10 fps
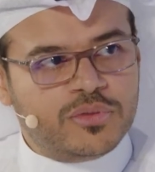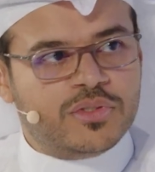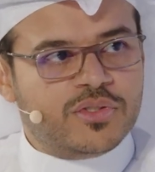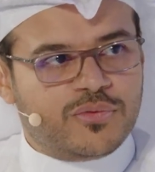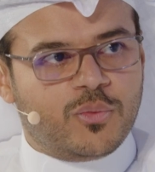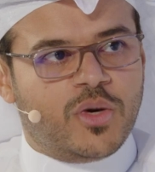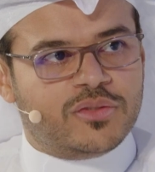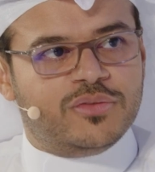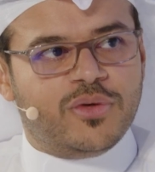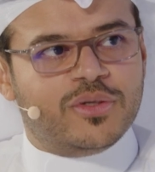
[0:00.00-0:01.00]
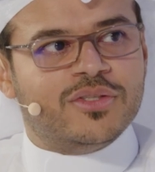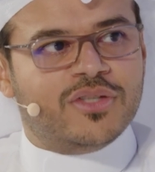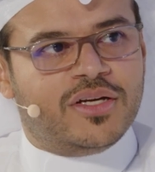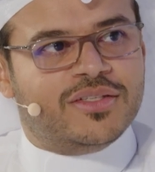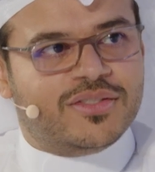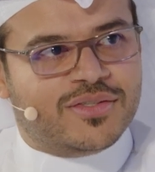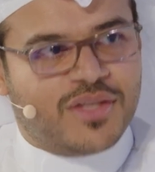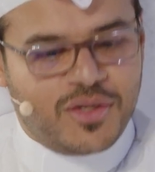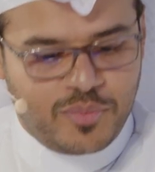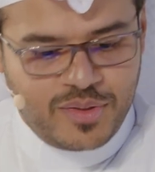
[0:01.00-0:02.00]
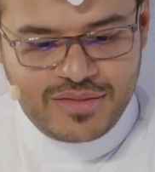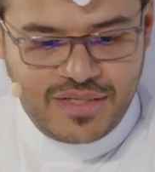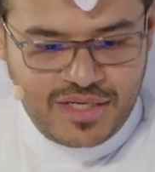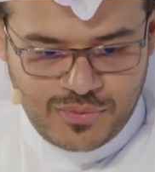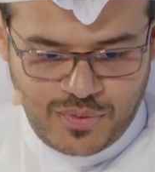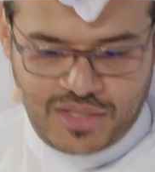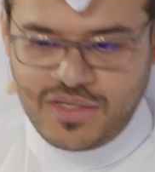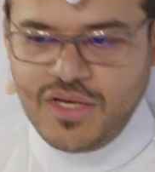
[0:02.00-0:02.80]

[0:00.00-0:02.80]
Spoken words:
for what to focus on in sustainability, as well as